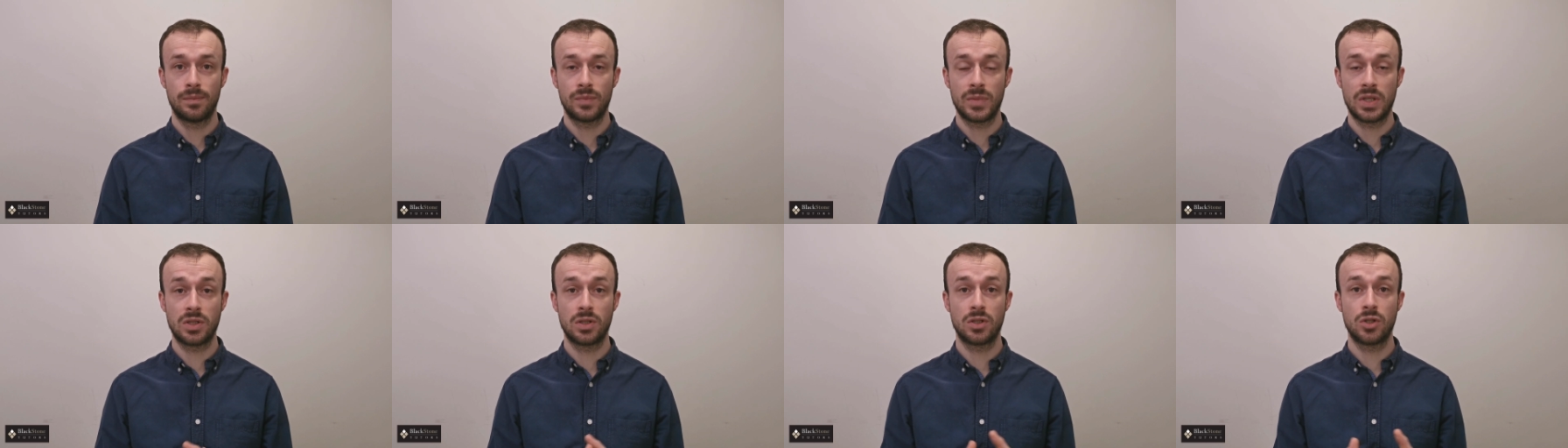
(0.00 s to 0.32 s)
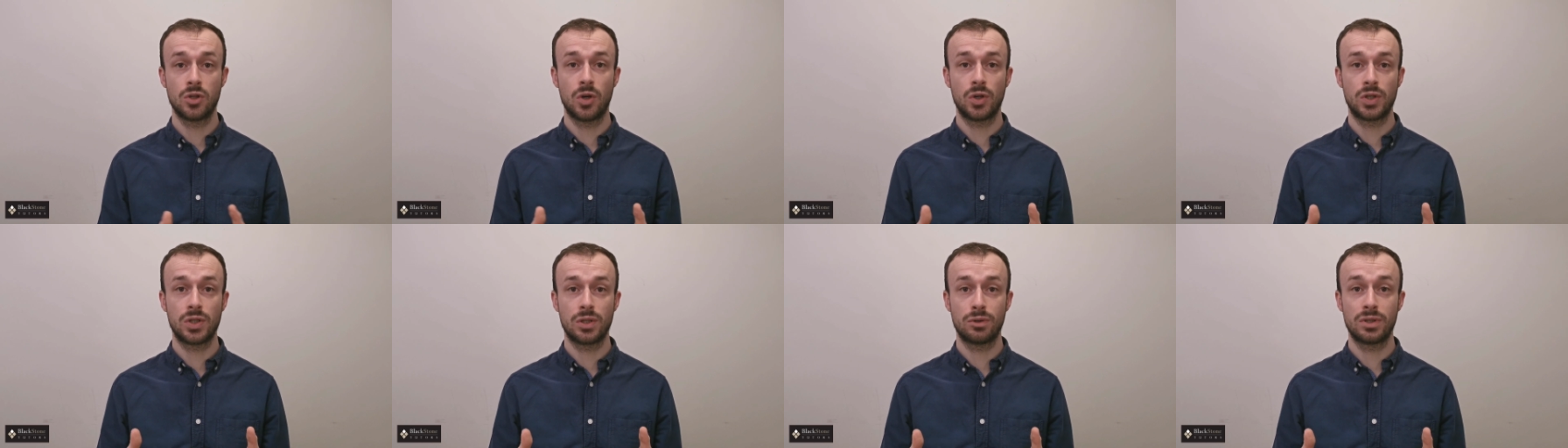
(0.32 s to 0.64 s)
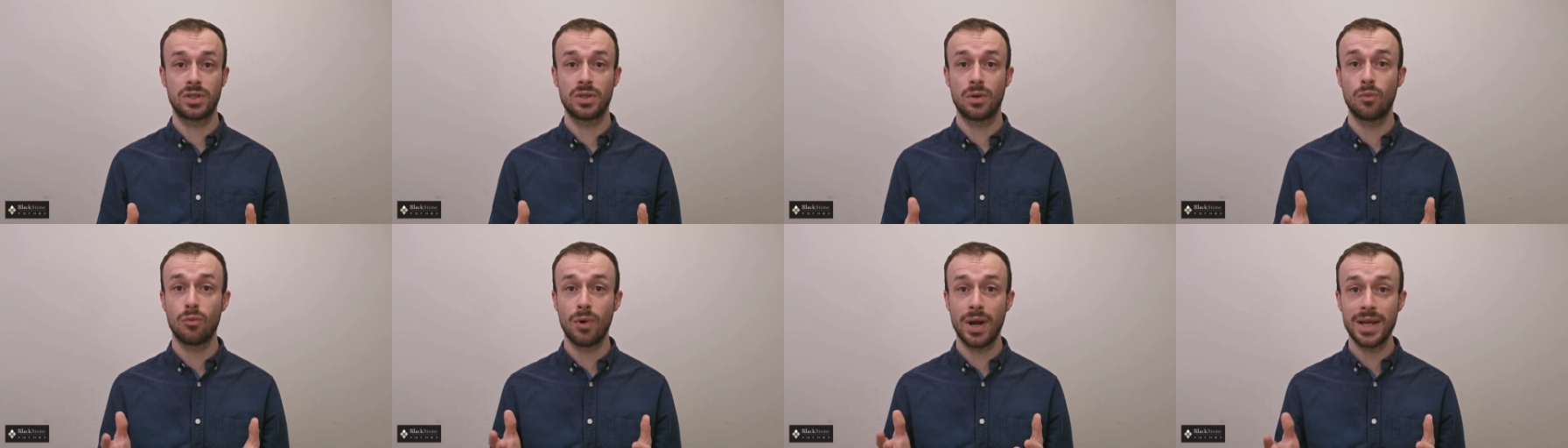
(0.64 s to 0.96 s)
as a doctor
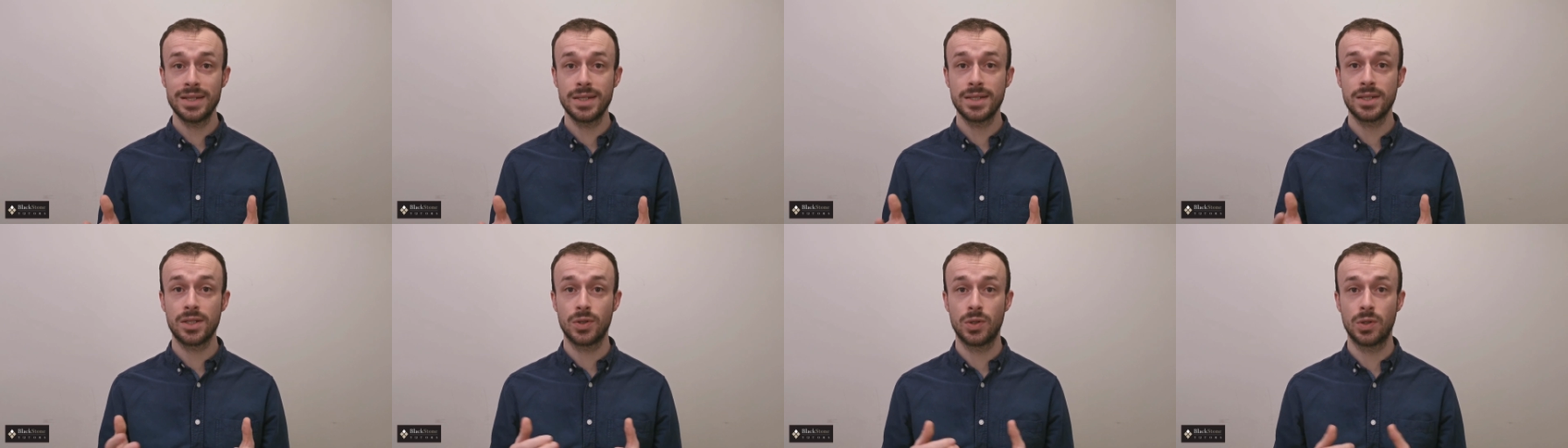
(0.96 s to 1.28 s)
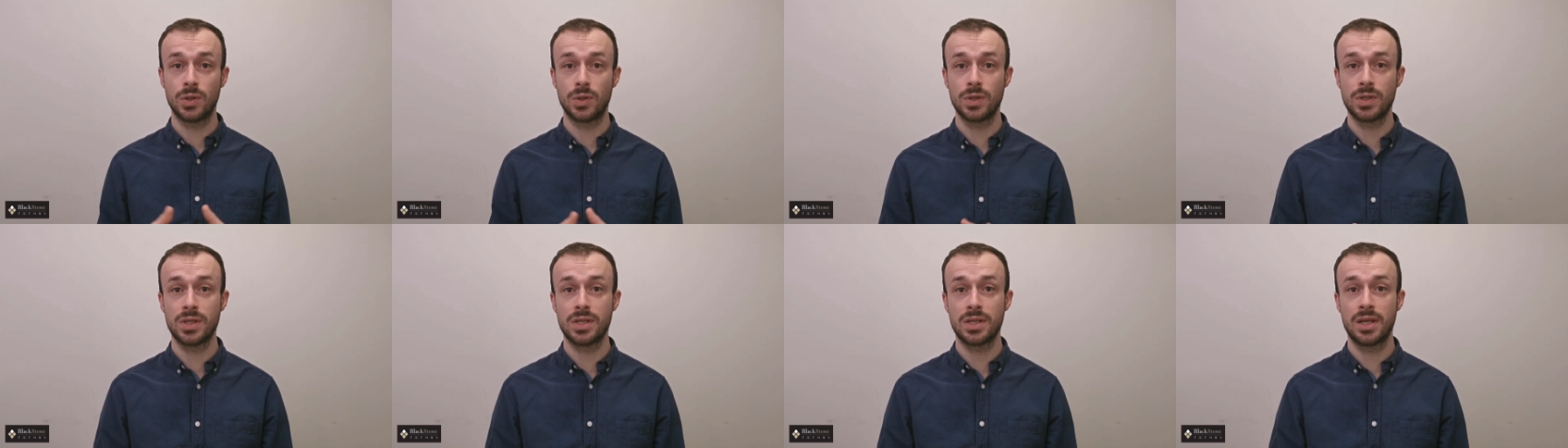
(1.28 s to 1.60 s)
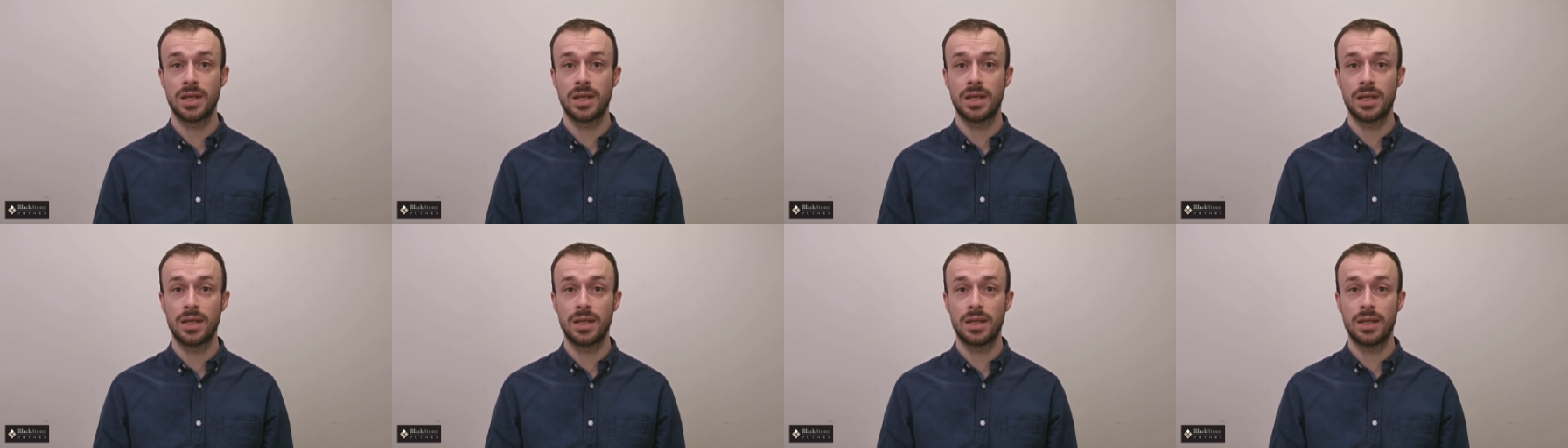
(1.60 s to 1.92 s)
at a race
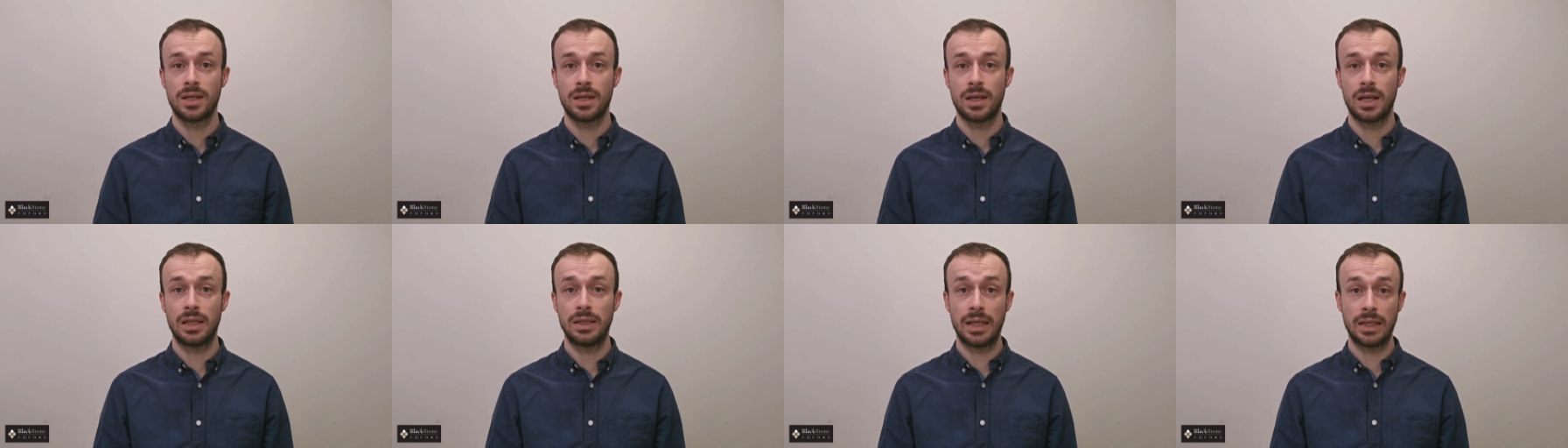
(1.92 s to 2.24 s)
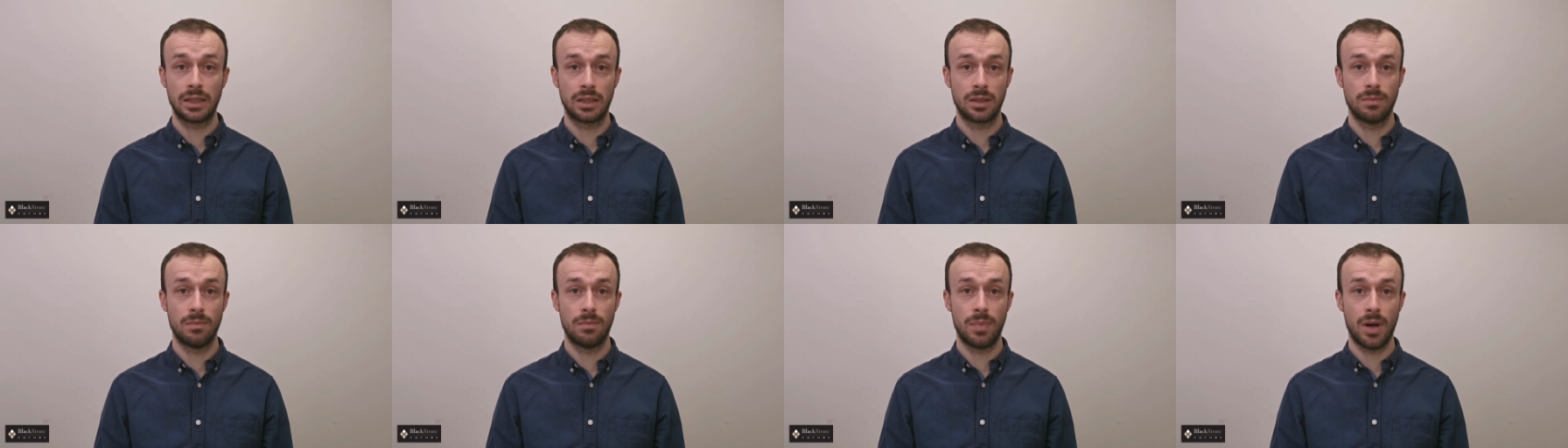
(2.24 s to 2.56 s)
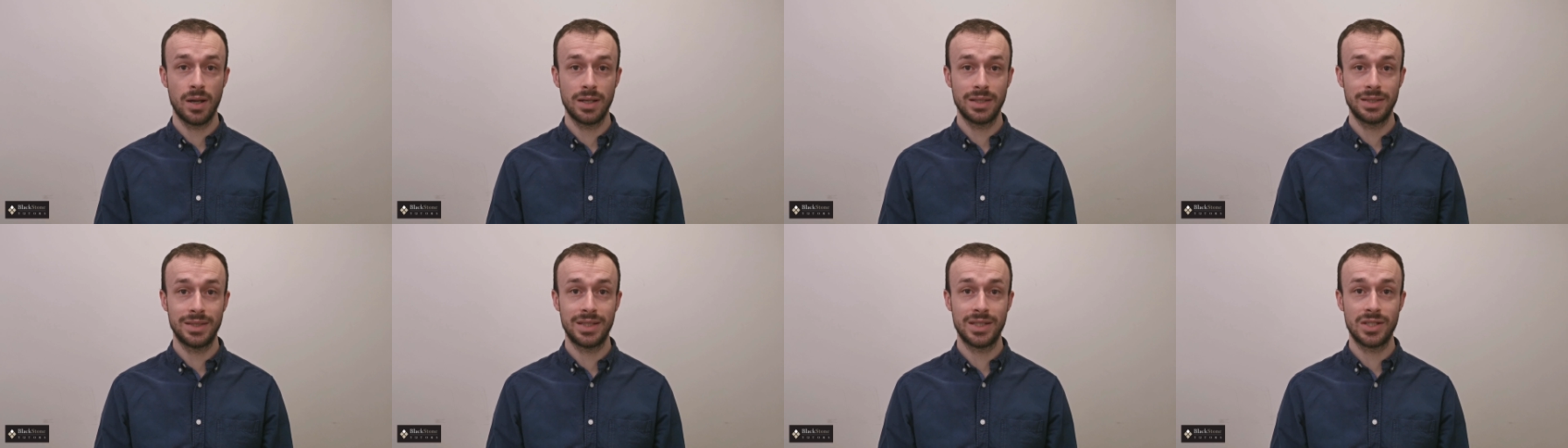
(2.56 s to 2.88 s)
course, and then
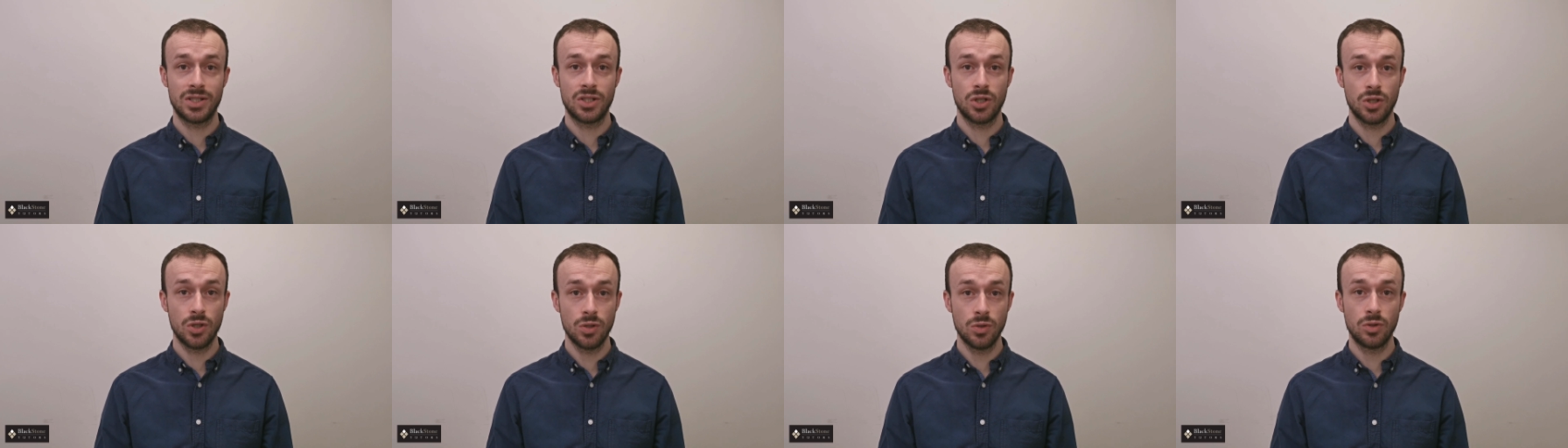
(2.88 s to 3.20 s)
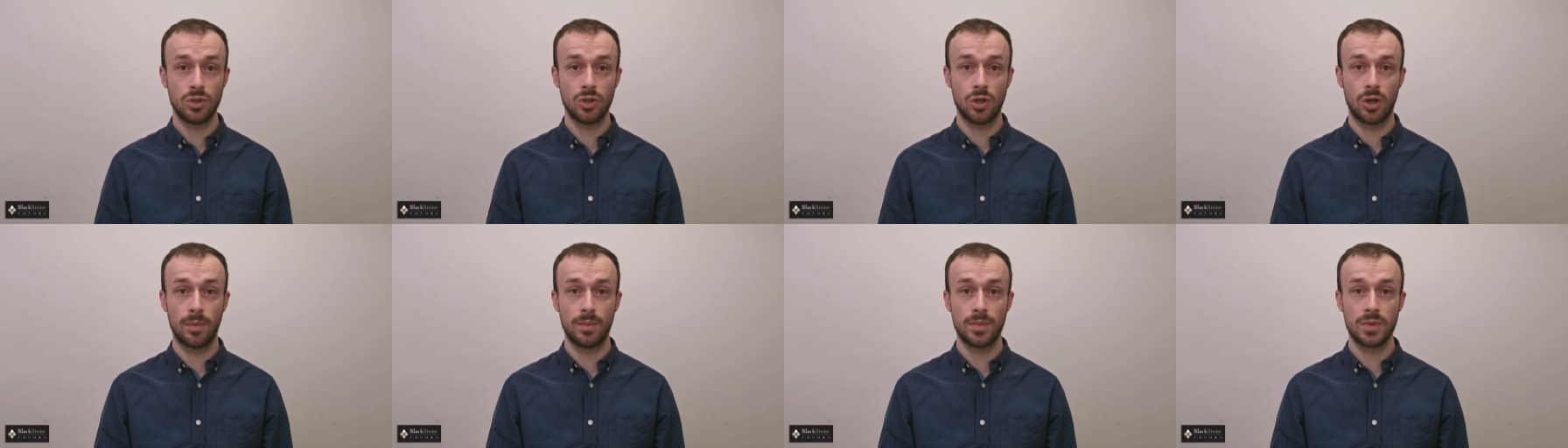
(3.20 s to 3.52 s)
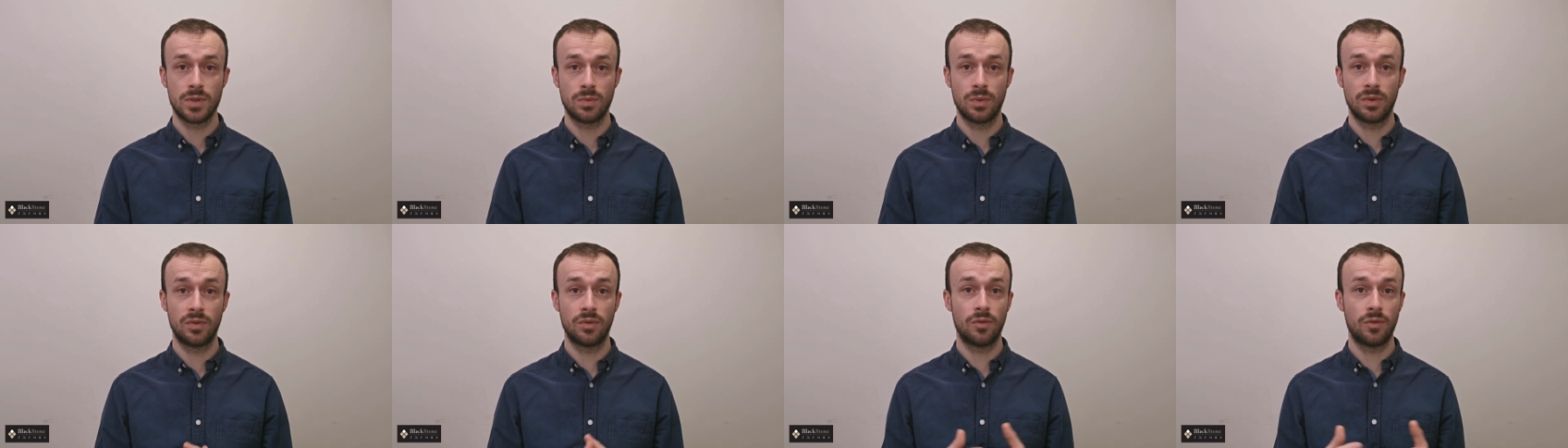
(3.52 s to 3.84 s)
combine these two
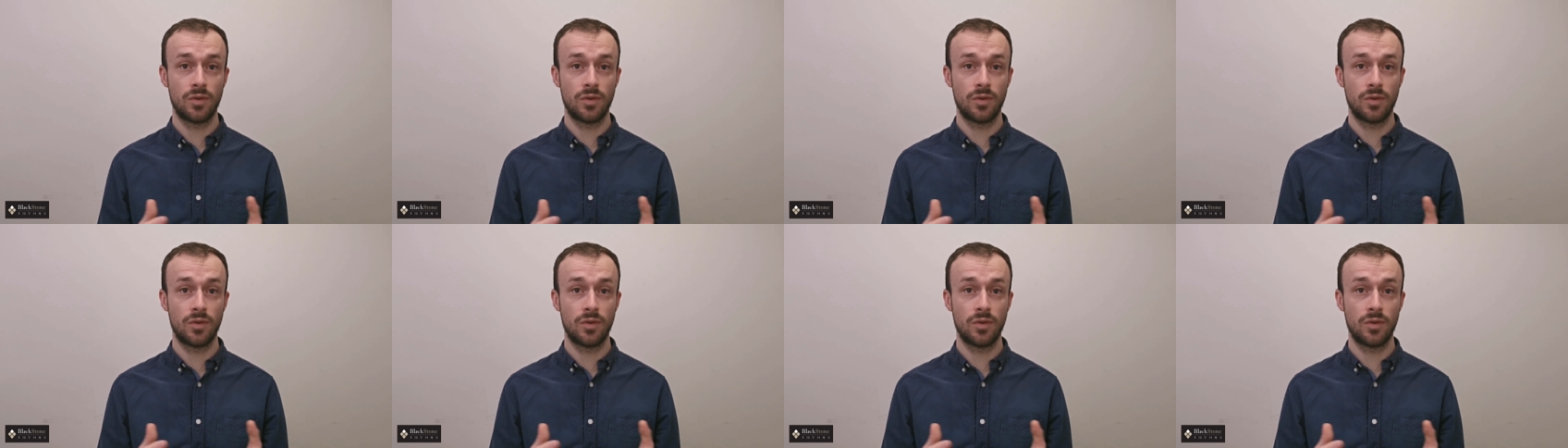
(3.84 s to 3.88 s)
jobs with